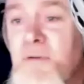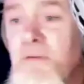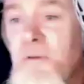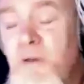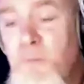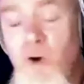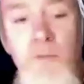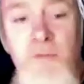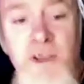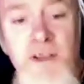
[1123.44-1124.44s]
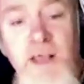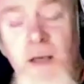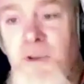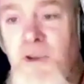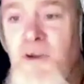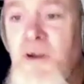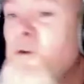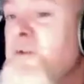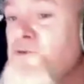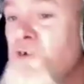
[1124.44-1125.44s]
I bought them thinking that'll be good. I don't
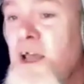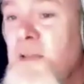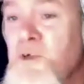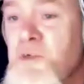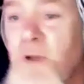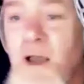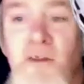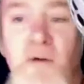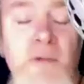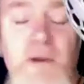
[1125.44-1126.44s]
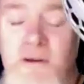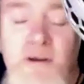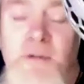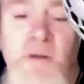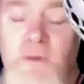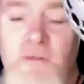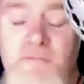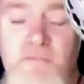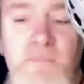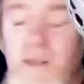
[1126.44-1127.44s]
even try them. I just buy them. I'm like,
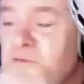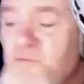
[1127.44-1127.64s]
that's